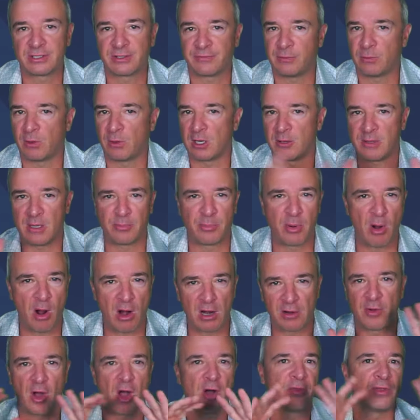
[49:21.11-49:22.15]
If you want to be a part
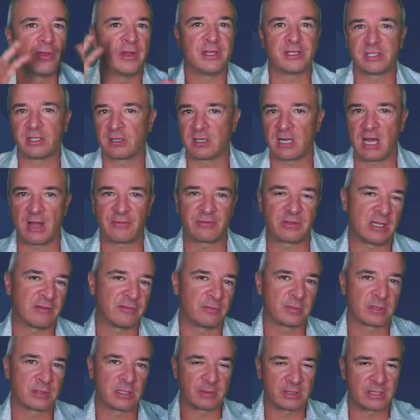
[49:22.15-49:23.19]
of all this, you're going to have to give him some